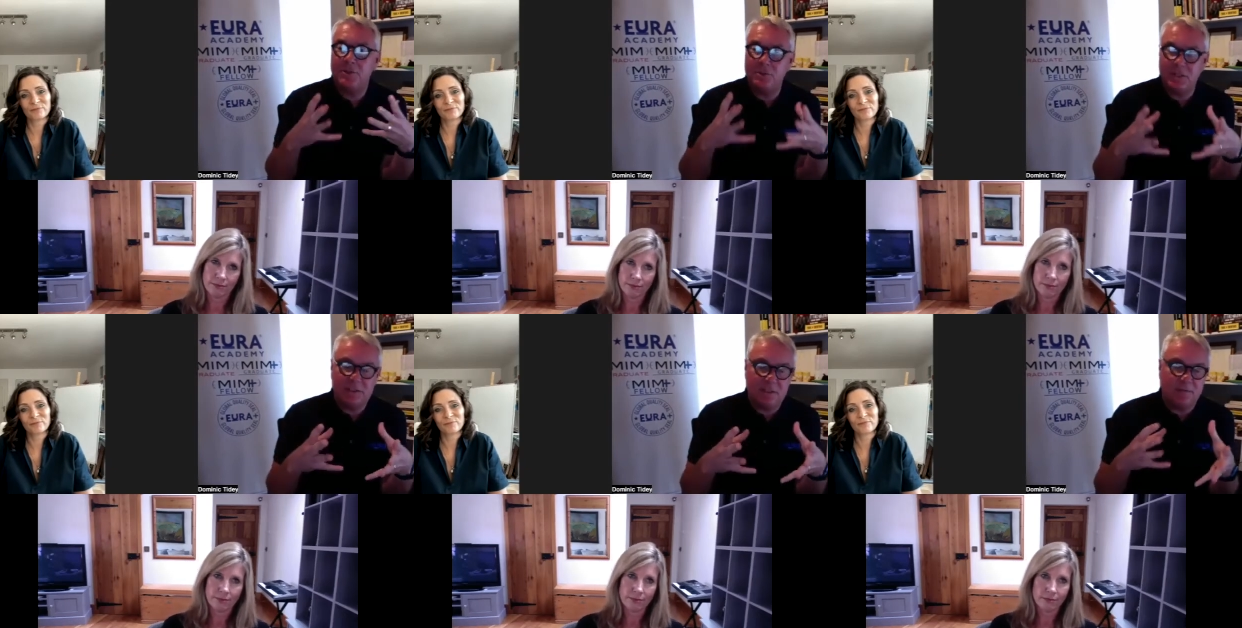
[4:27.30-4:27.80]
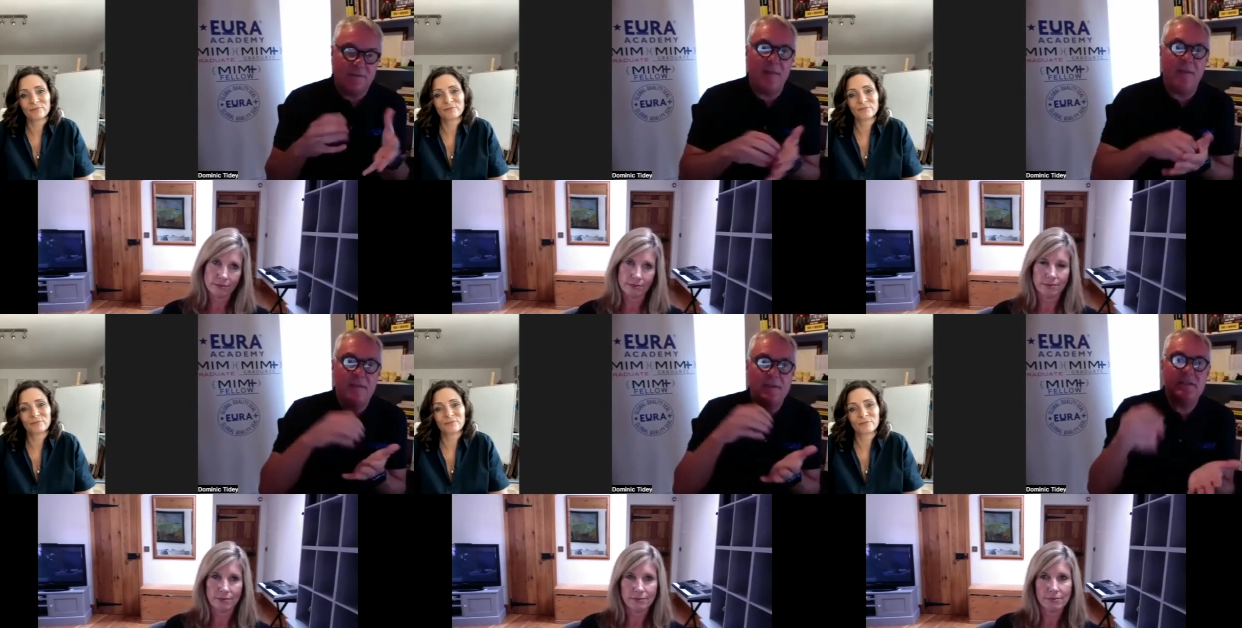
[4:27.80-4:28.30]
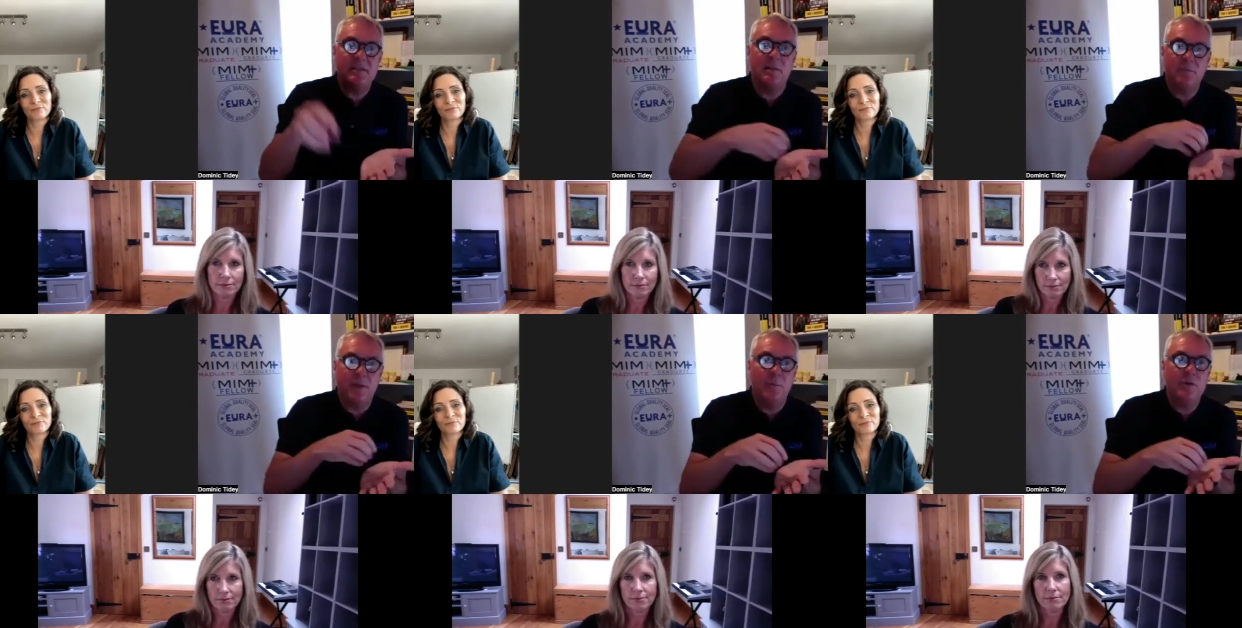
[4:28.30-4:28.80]
Speaker 1: you did to the fact that this is
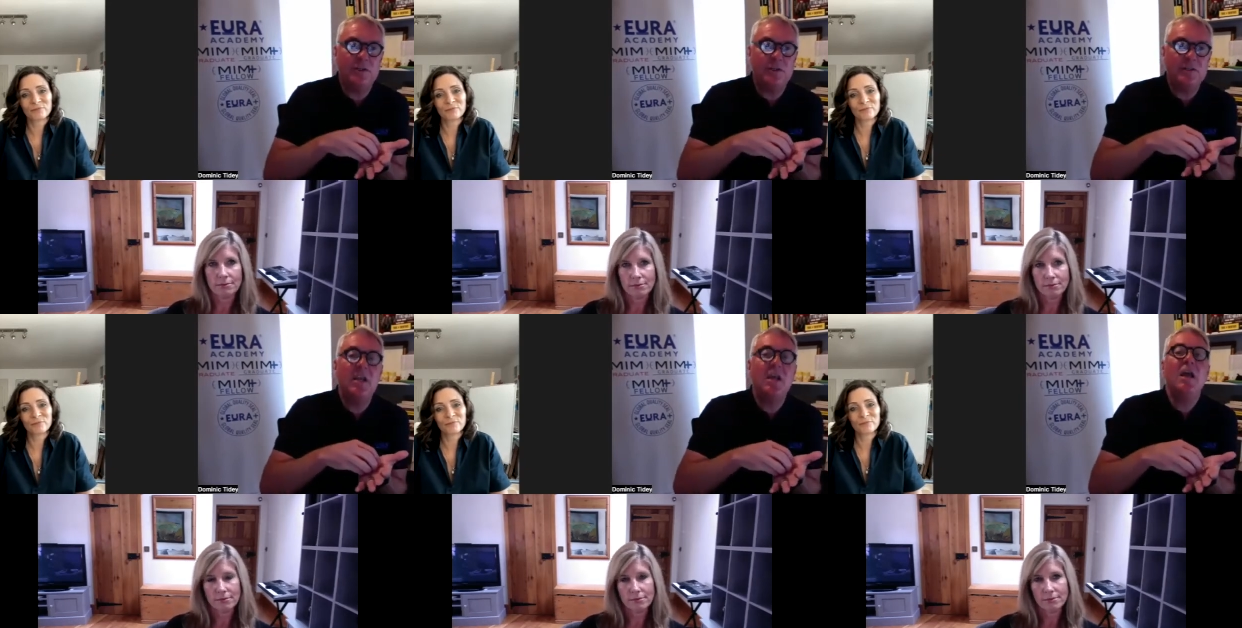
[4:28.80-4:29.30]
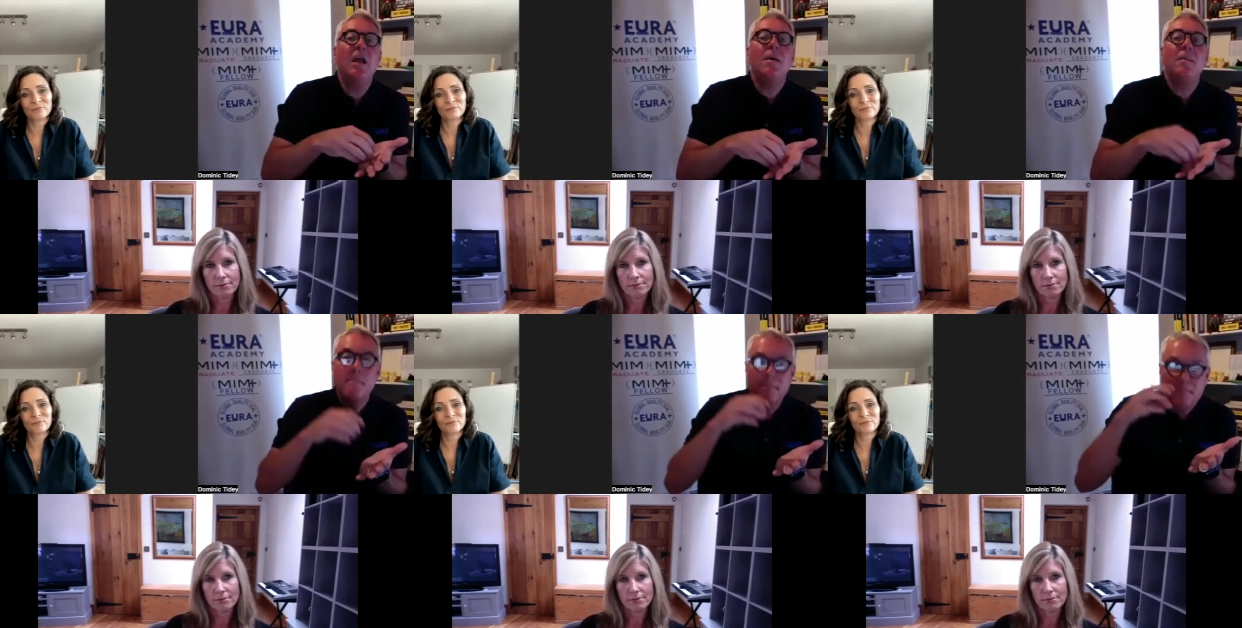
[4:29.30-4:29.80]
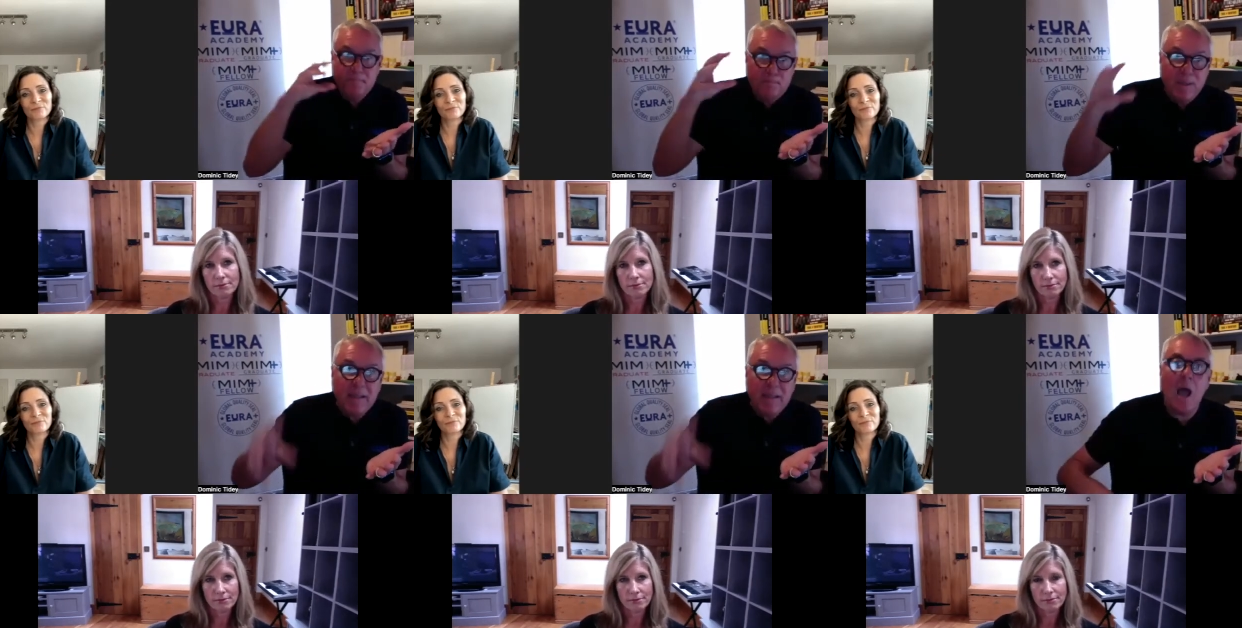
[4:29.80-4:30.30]
something which is
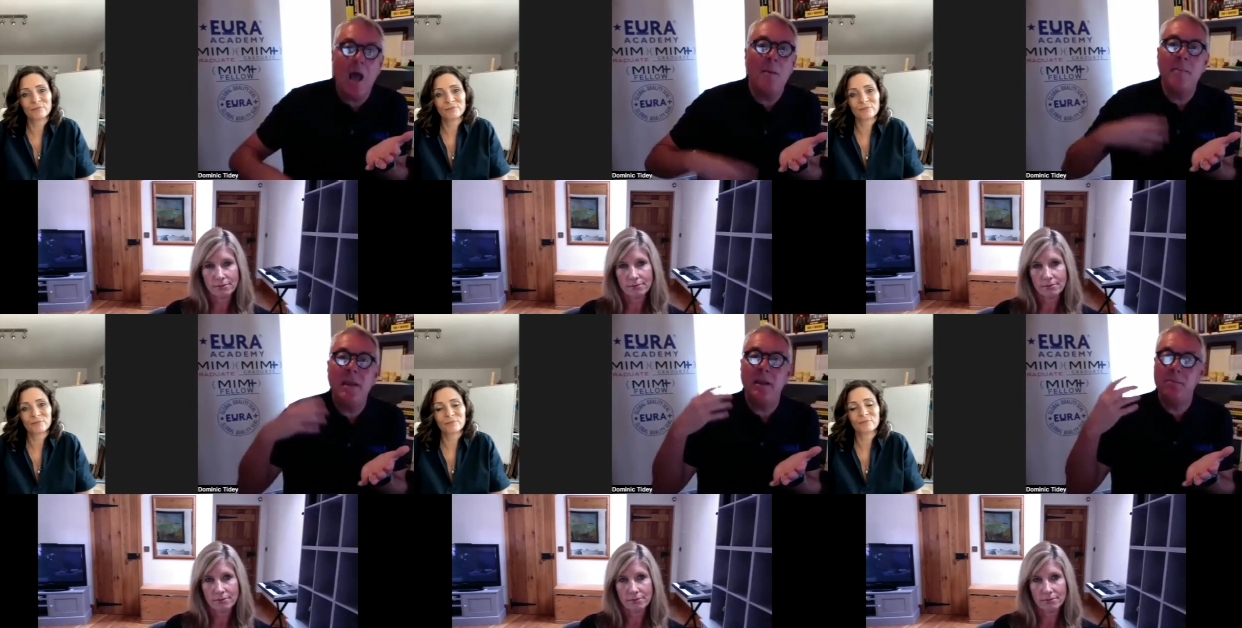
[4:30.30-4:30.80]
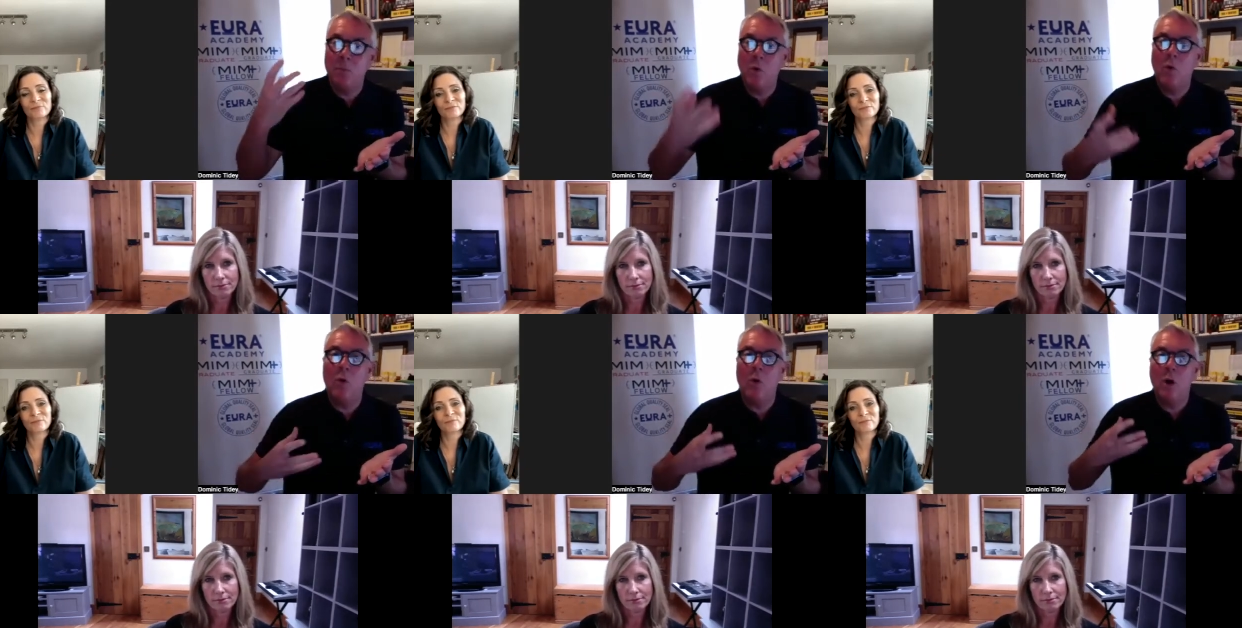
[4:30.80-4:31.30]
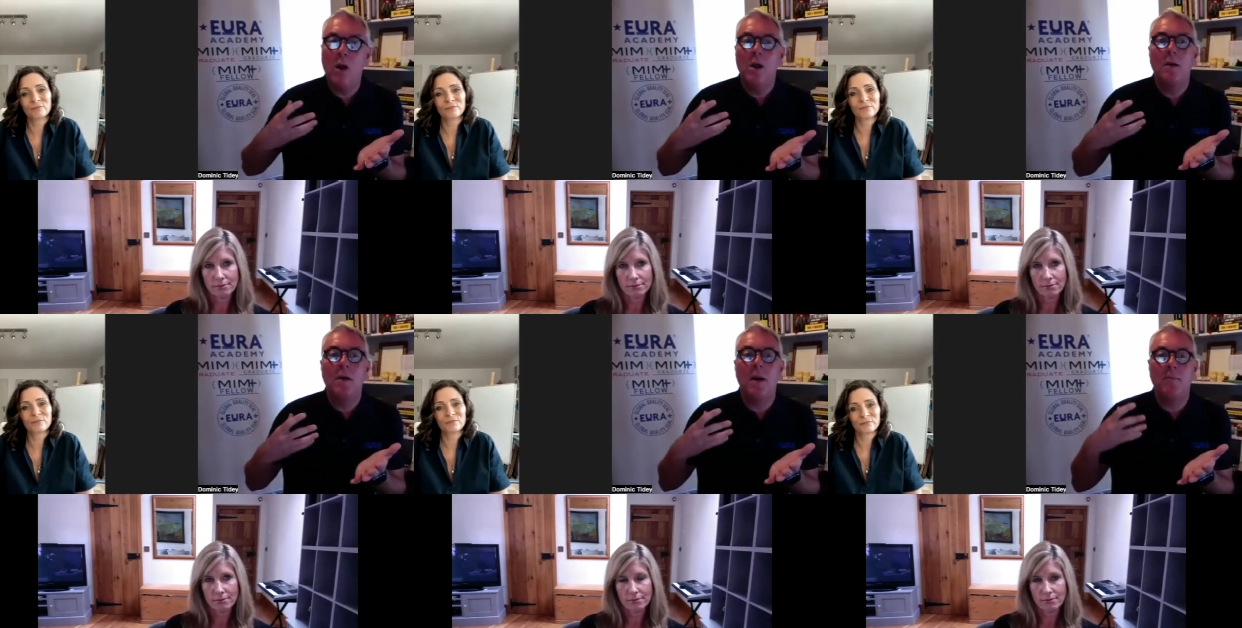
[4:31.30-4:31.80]
becoming more
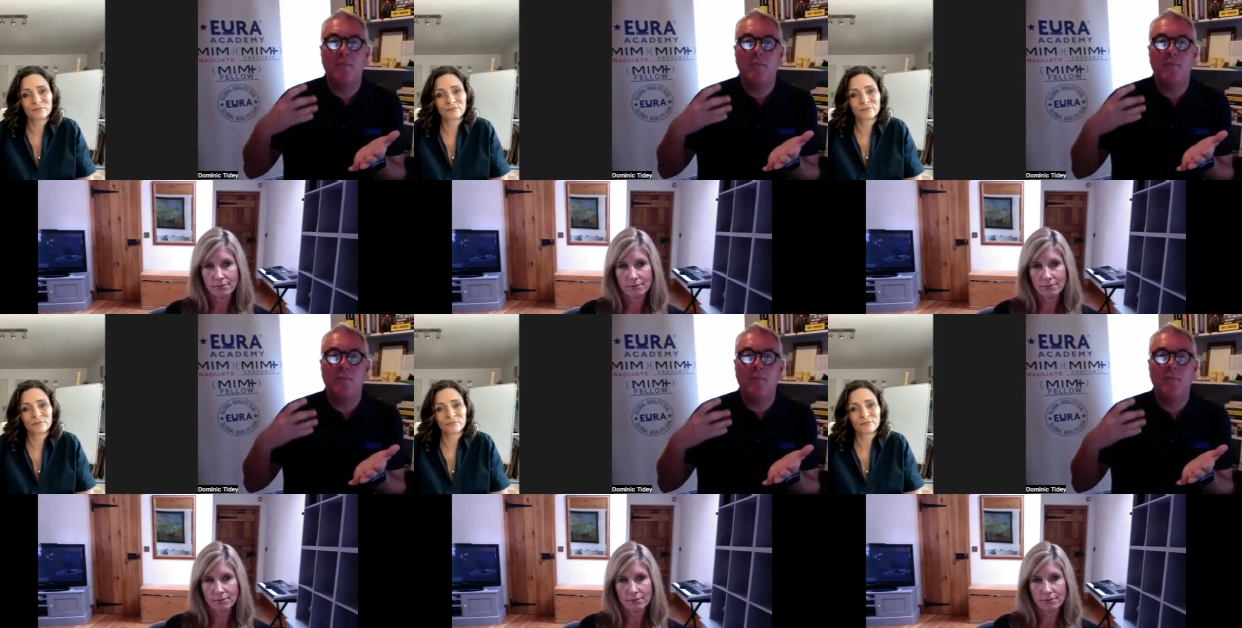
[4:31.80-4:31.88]
um,